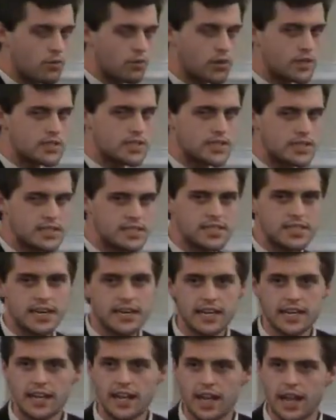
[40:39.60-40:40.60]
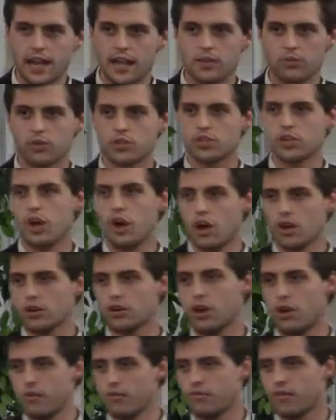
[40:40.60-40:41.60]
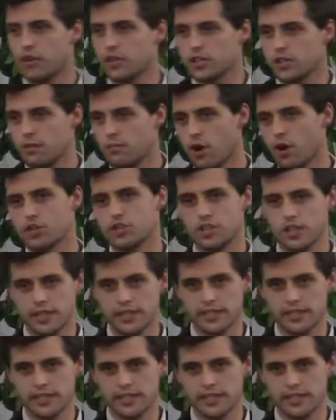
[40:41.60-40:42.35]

was this city, and it was long known for commercial.